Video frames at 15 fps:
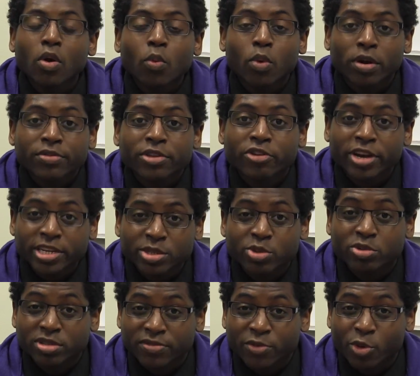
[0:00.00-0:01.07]
One of the great
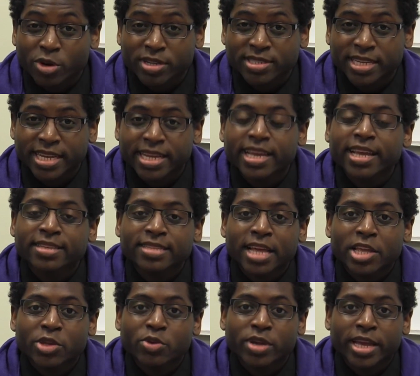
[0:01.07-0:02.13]
tools of OrgSync is
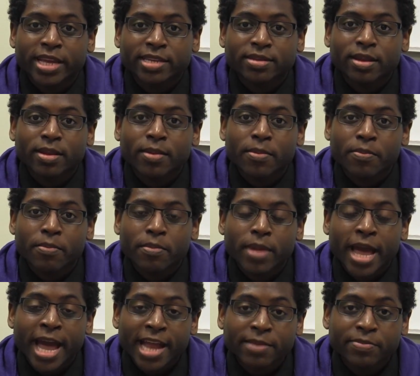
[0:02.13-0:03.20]
that you can
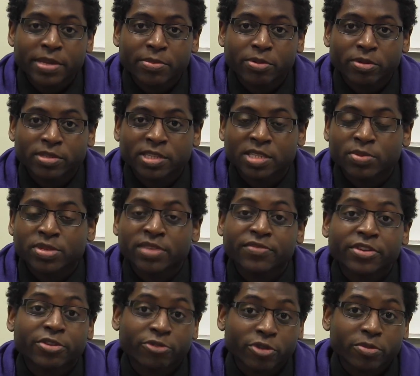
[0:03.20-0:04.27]
add people to
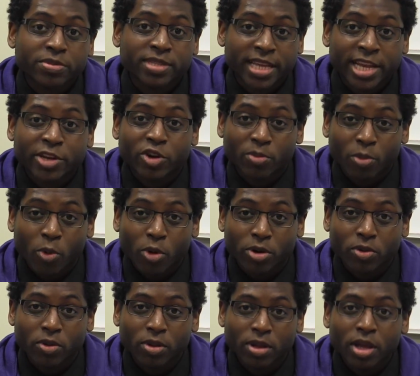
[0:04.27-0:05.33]
specific groups in your
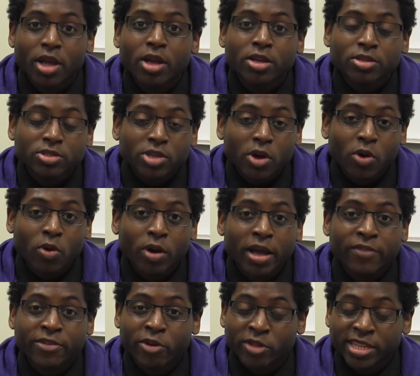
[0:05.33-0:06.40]
portal. So
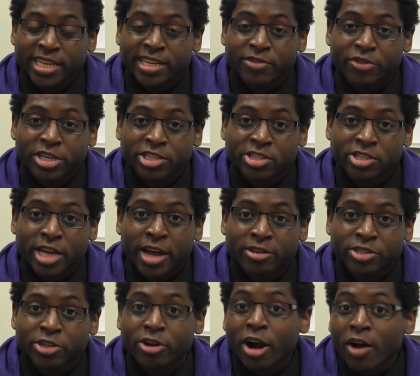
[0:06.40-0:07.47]
if you only need to reach out
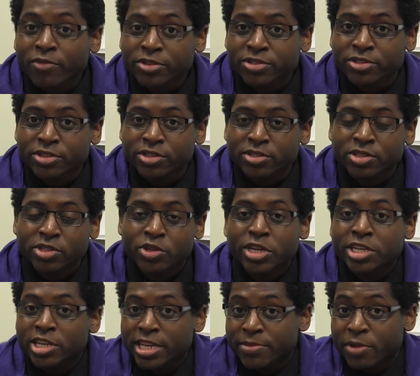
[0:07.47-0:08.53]
to your officers, you
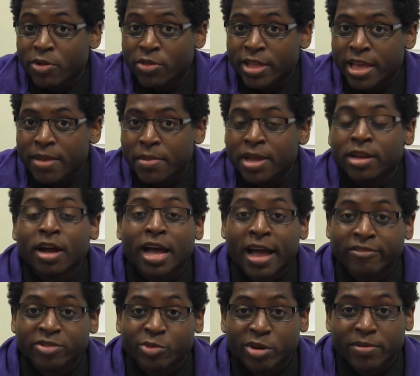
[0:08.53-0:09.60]
can email them and not
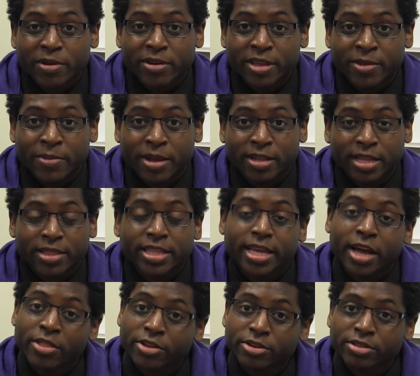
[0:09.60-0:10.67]
have to worry about emailing the
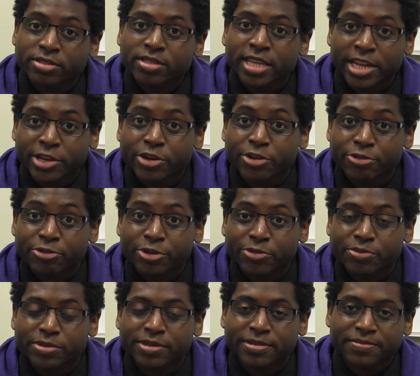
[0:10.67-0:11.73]
others in your group.